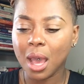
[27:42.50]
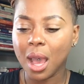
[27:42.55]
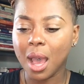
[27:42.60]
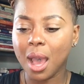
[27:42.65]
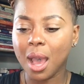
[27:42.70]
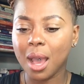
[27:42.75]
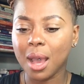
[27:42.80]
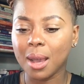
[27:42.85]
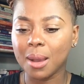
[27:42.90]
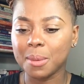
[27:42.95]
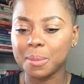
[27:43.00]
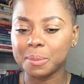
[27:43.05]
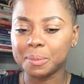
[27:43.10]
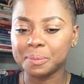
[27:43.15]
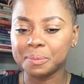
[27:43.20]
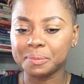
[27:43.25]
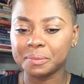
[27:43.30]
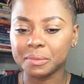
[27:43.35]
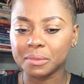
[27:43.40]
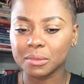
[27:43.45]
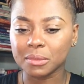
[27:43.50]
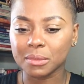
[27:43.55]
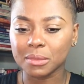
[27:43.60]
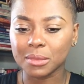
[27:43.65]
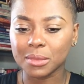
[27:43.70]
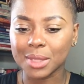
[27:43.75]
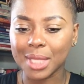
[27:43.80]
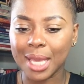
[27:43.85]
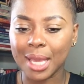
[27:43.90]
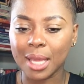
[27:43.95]
Um,
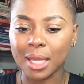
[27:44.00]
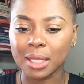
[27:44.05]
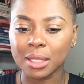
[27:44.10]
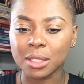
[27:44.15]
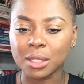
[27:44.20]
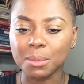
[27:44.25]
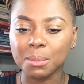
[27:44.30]
and